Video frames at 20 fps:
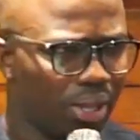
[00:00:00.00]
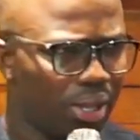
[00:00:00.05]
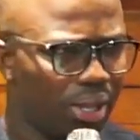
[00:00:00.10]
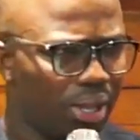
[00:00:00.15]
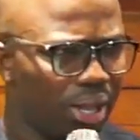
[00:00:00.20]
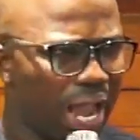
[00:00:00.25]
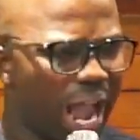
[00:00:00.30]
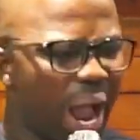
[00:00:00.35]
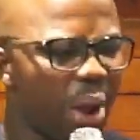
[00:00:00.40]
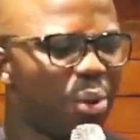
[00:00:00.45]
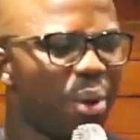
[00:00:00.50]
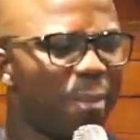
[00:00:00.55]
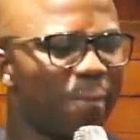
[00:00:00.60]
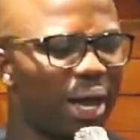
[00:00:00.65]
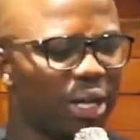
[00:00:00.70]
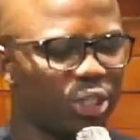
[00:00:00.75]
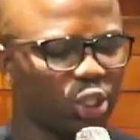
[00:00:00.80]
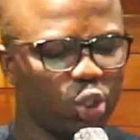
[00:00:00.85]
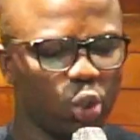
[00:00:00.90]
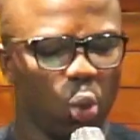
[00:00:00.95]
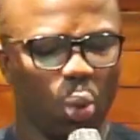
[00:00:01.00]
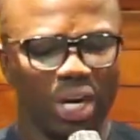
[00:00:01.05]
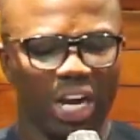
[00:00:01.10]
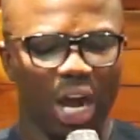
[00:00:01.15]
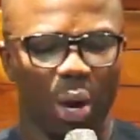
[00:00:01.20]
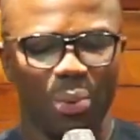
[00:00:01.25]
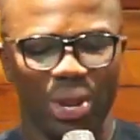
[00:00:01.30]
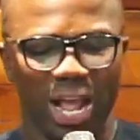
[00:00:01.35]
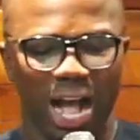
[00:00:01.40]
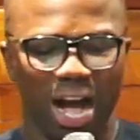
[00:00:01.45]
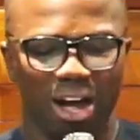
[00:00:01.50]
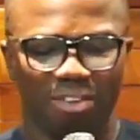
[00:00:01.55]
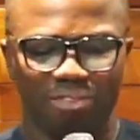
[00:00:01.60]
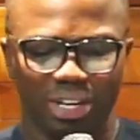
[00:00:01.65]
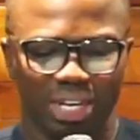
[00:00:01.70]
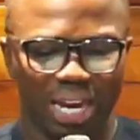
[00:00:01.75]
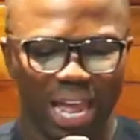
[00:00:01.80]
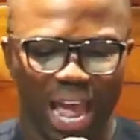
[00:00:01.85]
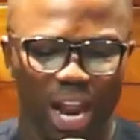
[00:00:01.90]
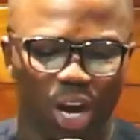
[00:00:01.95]
And we must know that we have it
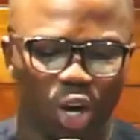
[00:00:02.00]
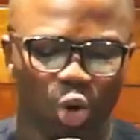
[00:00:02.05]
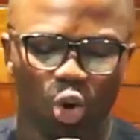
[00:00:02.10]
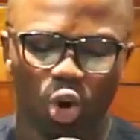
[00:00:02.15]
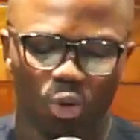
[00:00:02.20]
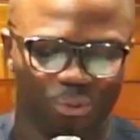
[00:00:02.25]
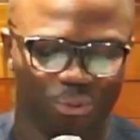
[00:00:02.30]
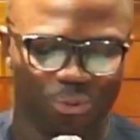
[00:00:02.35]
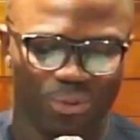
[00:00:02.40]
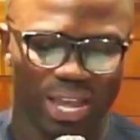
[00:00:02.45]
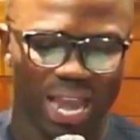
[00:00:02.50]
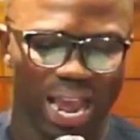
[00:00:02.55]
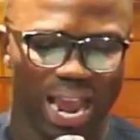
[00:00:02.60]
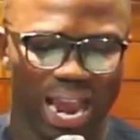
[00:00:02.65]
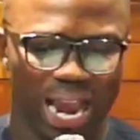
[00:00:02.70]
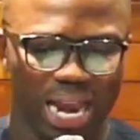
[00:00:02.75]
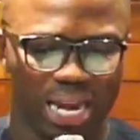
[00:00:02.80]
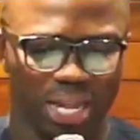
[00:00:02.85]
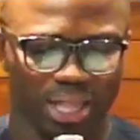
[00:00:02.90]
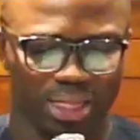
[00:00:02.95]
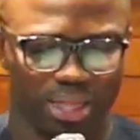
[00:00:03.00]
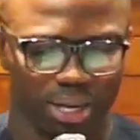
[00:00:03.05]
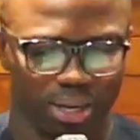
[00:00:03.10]
and not fear anything.